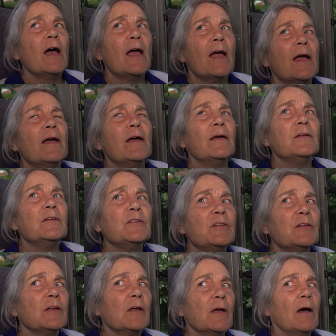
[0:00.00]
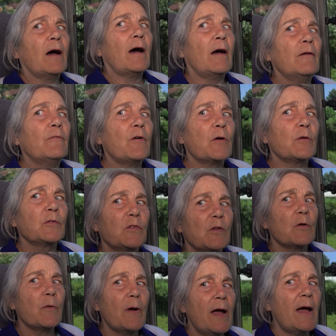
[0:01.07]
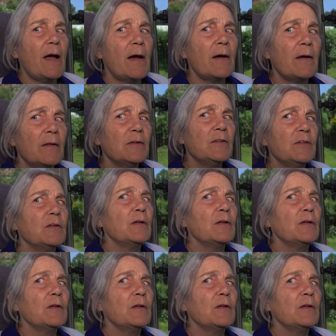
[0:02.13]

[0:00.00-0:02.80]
And I've also had